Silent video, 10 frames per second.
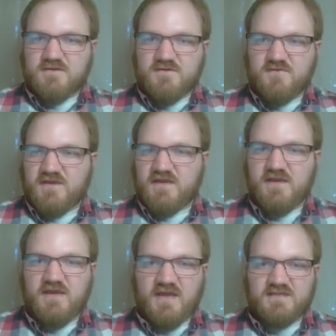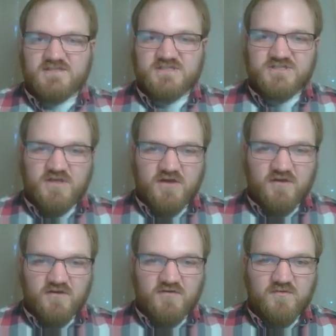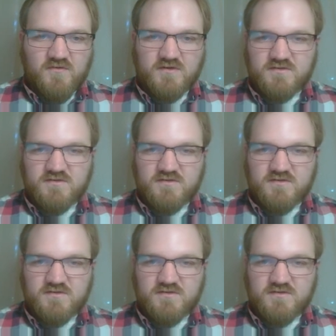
Okay, so